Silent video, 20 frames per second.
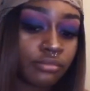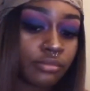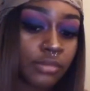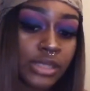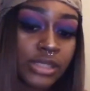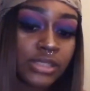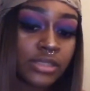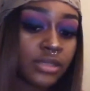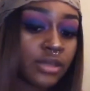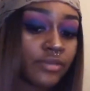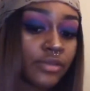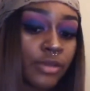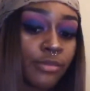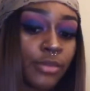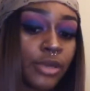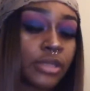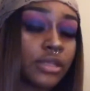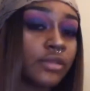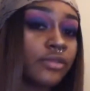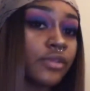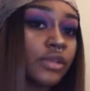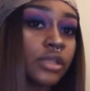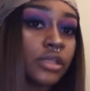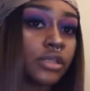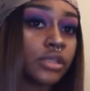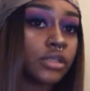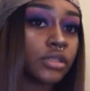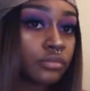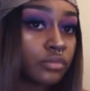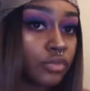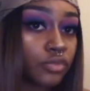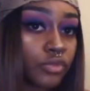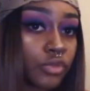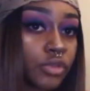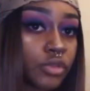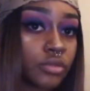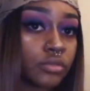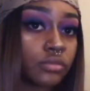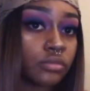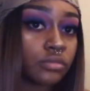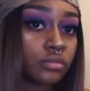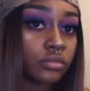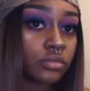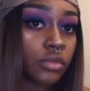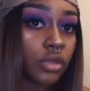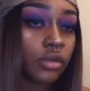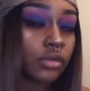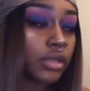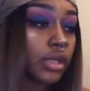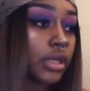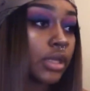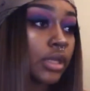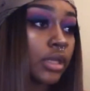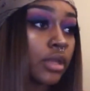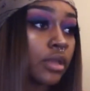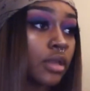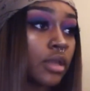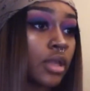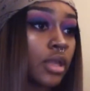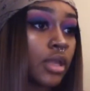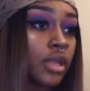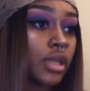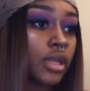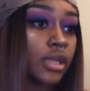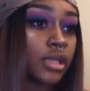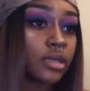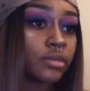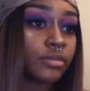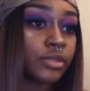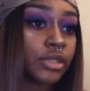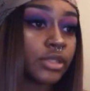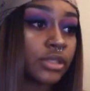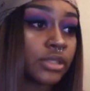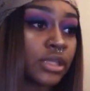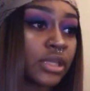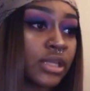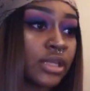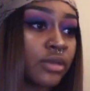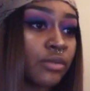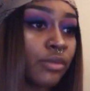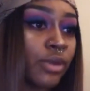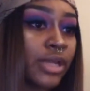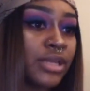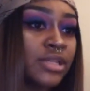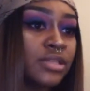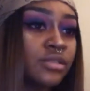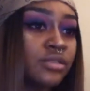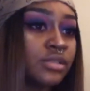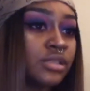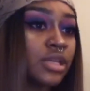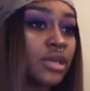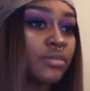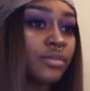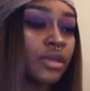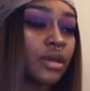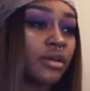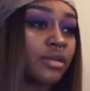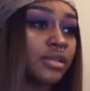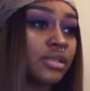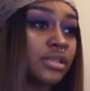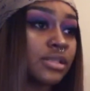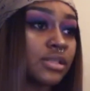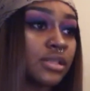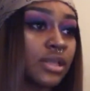stuff can barely fit in the room, okay? And I'm here like, why didn't you tell me all this? Like,